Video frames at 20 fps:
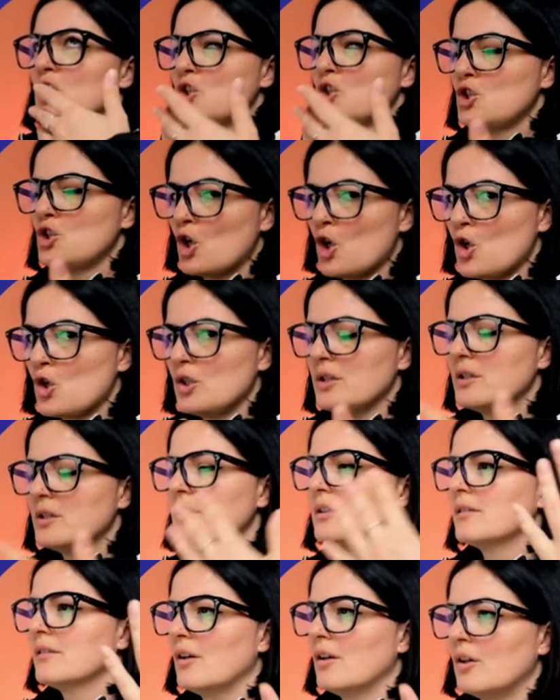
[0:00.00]
John,
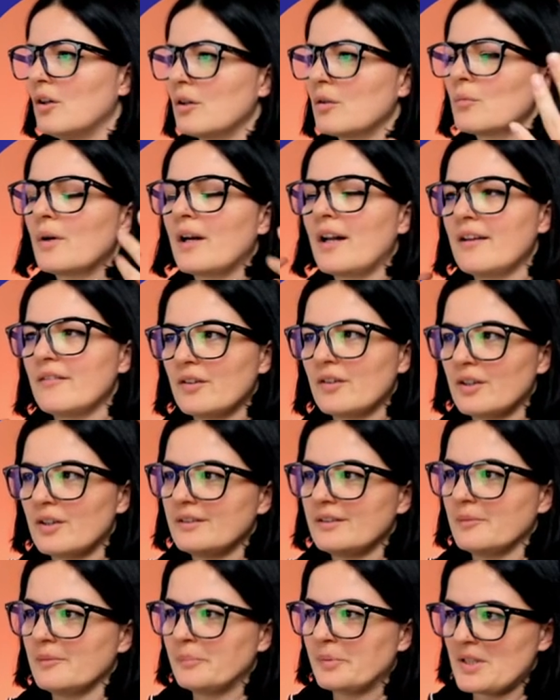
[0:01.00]
or whatever
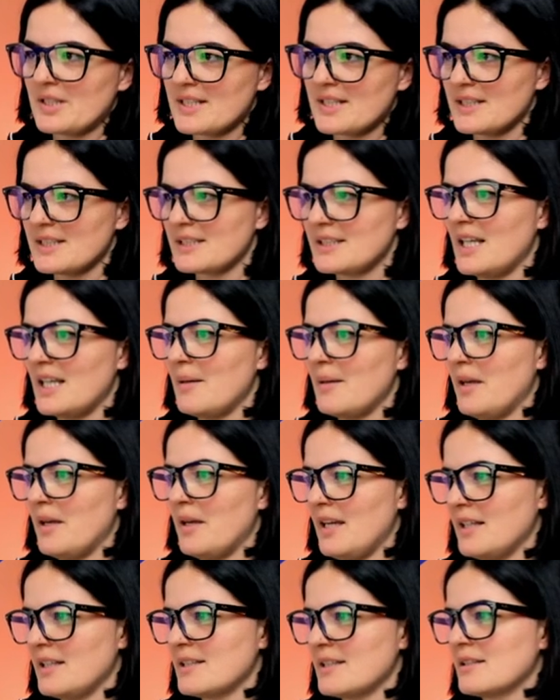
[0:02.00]
the person's name
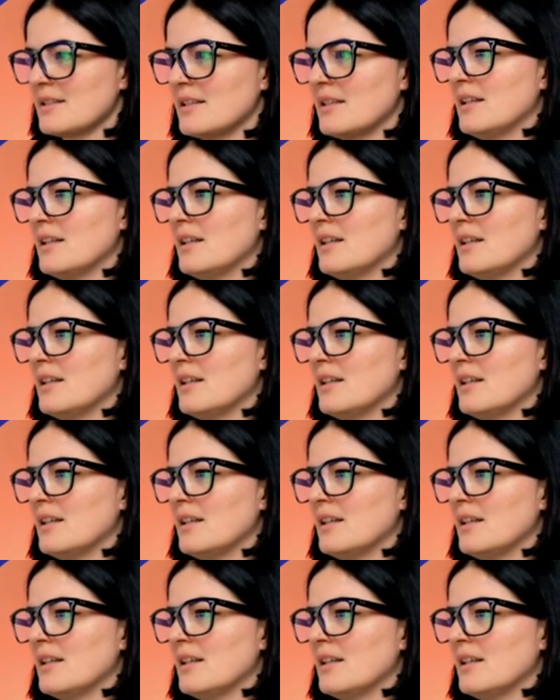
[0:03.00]
is?